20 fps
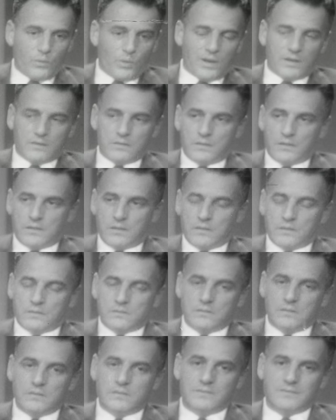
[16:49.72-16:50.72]
Well,
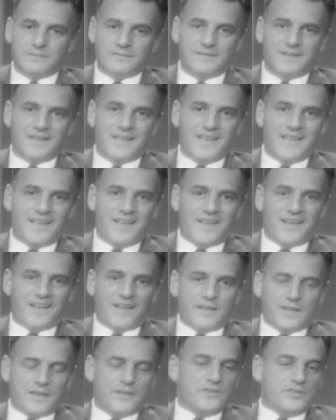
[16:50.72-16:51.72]

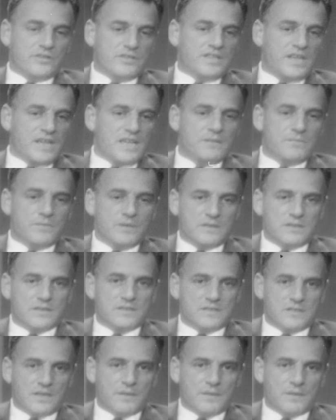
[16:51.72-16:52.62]
entertainment is